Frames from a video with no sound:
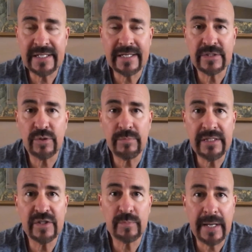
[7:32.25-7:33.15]
it to be
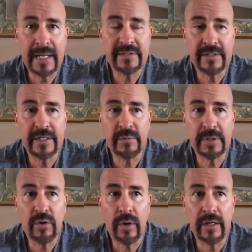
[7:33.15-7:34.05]
this bad today, to be
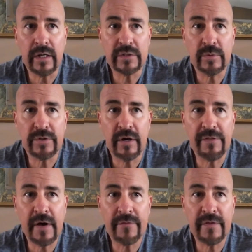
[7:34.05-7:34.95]
quite honest with you. I
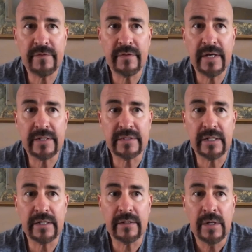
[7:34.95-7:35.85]
thought
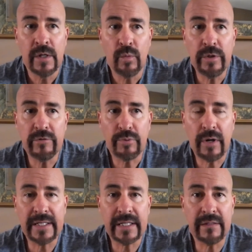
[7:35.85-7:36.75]
that we would
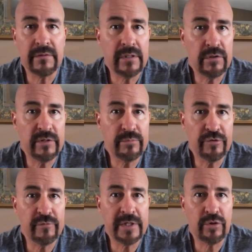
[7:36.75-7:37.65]
probably get a little
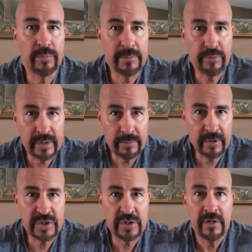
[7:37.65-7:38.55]
improvement or be pretty
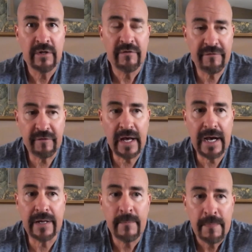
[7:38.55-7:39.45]
much
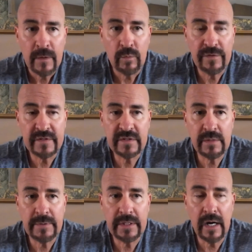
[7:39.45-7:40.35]
flat with the
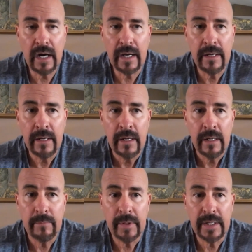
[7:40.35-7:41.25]
CPI,
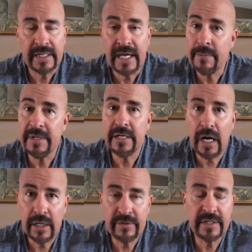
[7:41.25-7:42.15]
but it came in
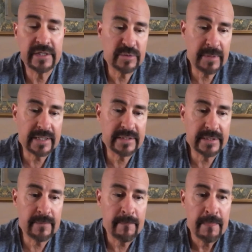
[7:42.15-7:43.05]
hotter than
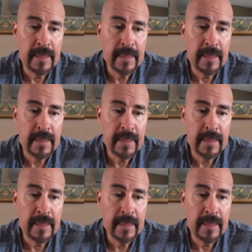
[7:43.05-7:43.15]
expected.